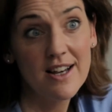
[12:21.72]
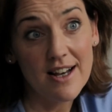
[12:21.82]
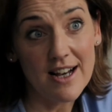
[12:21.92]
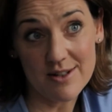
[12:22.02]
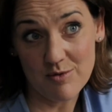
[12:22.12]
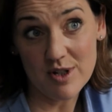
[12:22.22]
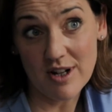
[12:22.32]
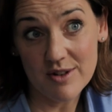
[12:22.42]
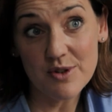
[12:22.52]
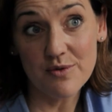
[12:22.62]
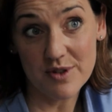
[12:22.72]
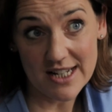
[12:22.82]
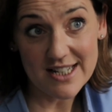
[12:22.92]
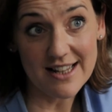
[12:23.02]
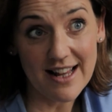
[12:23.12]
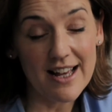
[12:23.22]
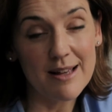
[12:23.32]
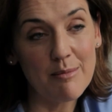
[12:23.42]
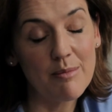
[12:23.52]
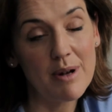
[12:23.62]
as a result of setting that
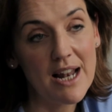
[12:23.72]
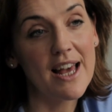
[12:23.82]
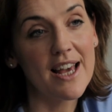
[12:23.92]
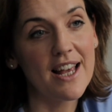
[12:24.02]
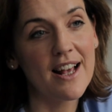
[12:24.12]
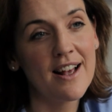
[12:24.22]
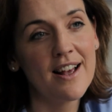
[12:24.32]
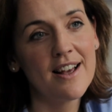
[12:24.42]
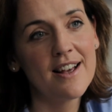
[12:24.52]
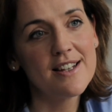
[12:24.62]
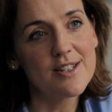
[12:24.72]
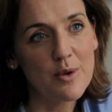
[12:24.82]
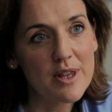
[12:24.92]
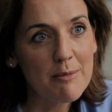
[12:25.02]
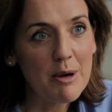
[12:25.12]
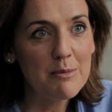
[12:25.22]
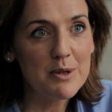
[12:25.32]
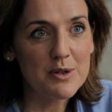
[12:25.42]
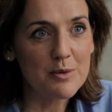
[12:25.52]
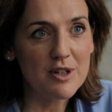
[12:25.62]
in play. So are there
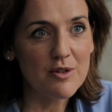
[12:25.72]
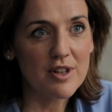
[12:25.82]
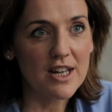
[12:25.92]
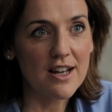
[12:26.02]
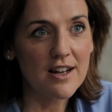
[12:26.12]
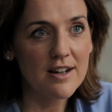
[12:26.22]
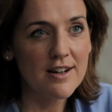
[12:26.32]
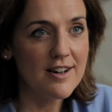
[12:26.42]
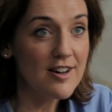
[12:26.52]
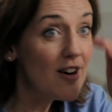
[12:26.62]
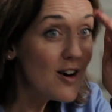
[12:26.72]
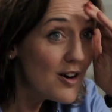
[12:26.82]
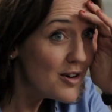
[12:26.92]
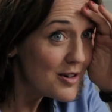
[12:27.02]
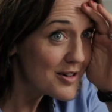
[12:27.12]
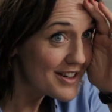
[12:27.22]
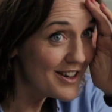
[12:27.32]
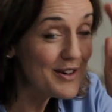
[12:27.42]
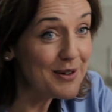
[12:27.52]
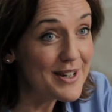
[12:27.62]
moments when you think, oh
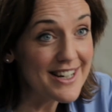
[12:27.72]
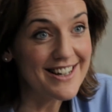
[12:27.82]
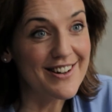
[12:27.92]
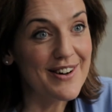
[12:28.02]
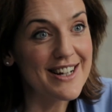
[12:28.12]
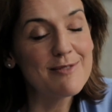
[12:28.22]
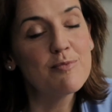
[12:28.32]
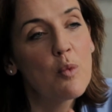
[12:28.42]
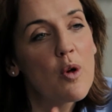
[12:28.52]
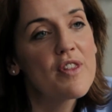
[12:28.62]
no, I didn't want